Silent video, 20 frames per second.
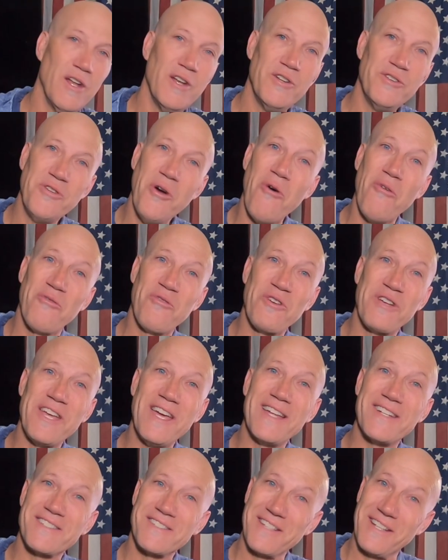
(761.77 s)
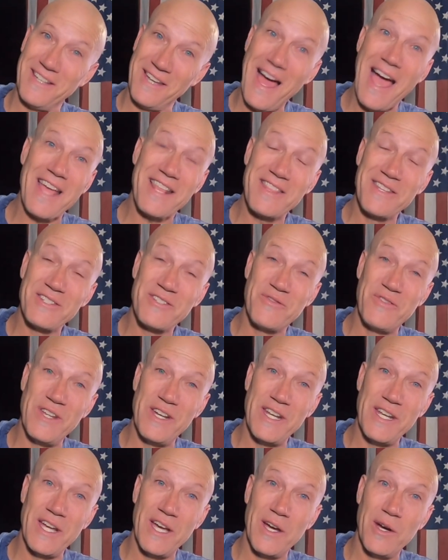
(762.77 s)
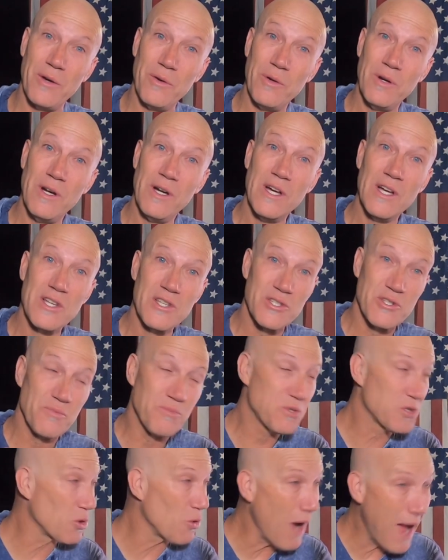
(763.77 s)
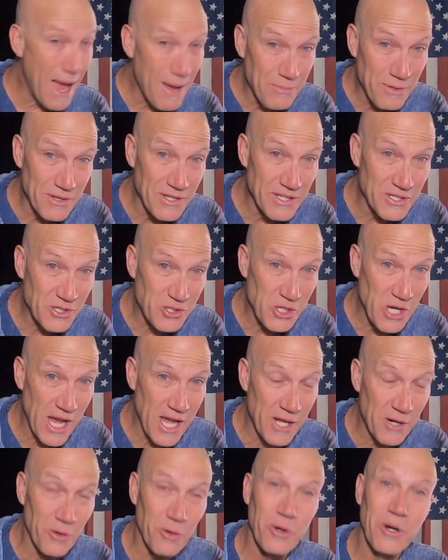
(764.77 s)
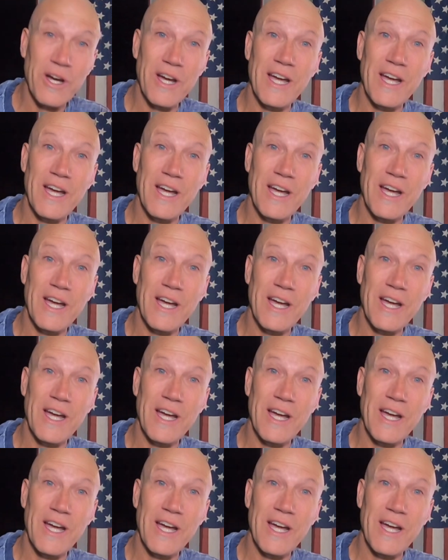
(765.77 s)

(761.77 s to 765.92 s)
Don't forget to like this video, subscribe to this channel,